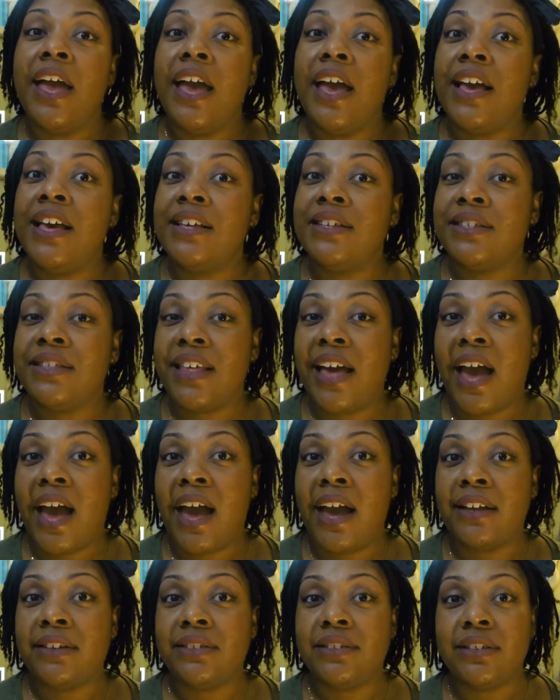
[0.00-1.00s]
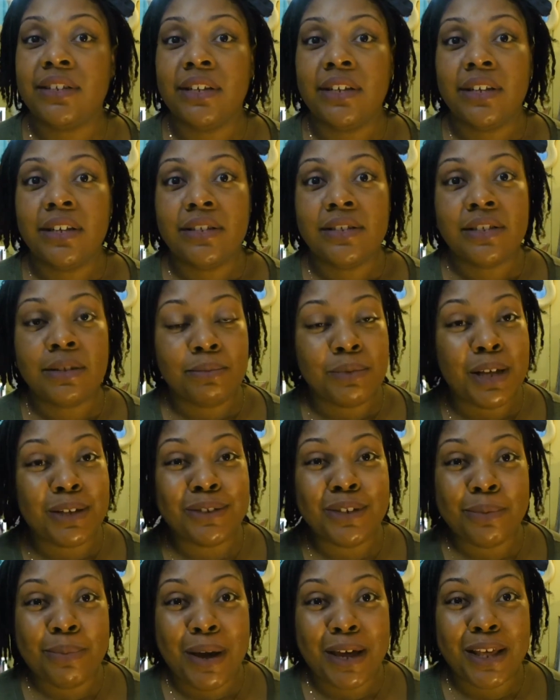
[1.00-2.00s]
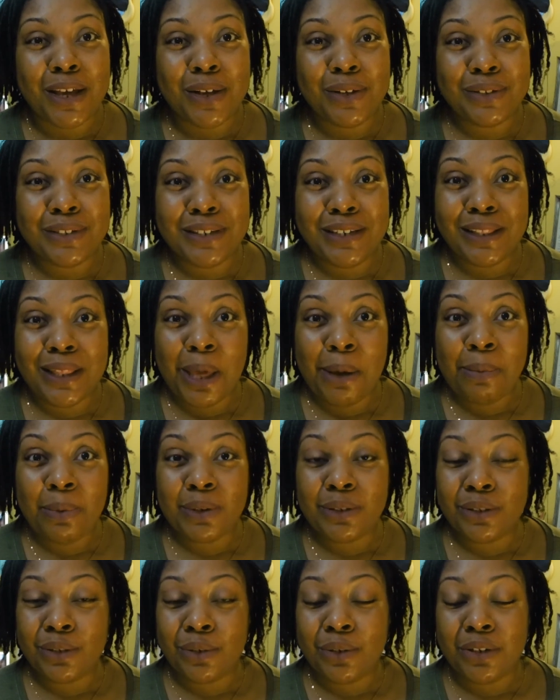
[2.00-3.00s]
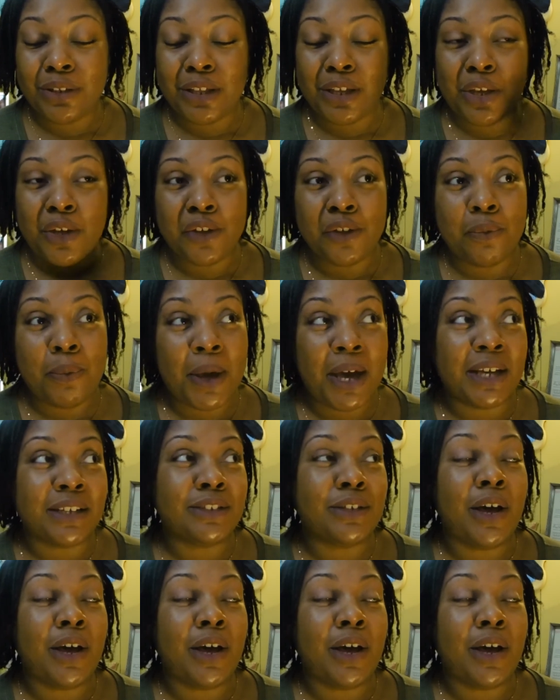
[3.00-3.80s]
is that sometimes your body goes into labor sooner than you expect.